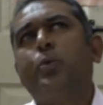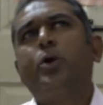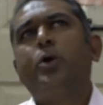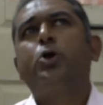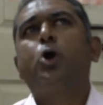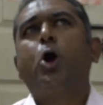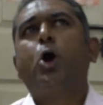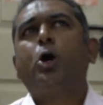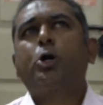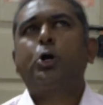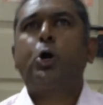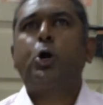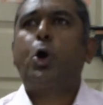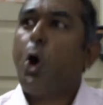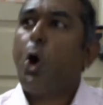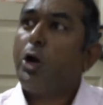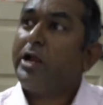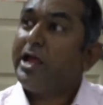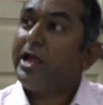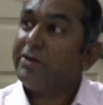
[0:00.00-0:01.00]
will not
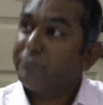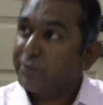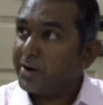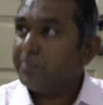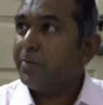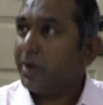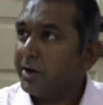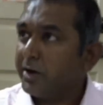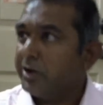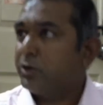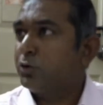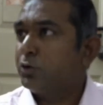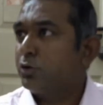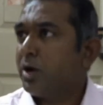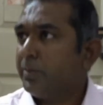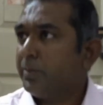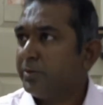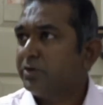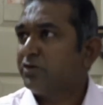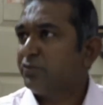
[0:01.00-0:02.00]
call everybody to
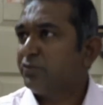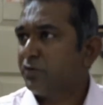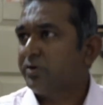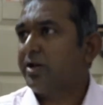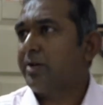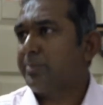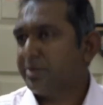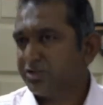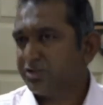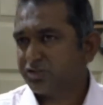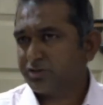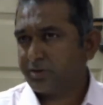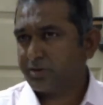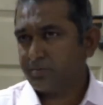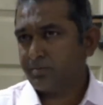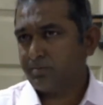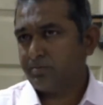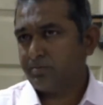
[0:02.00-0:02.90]
come into full-time ministry.